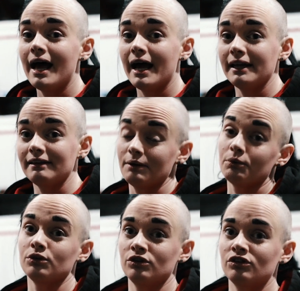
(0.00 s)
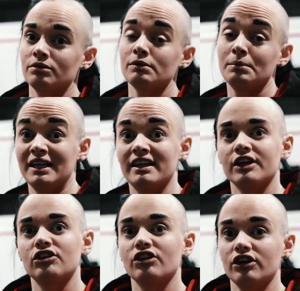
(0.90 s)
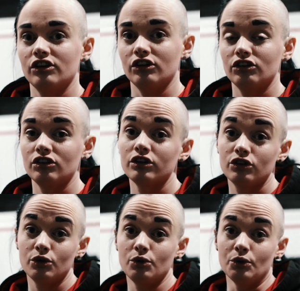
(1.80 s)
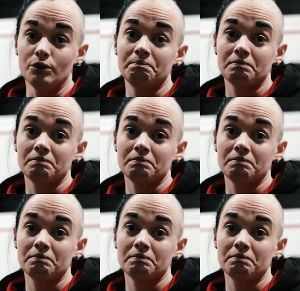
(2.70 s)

and they want mobility exercises to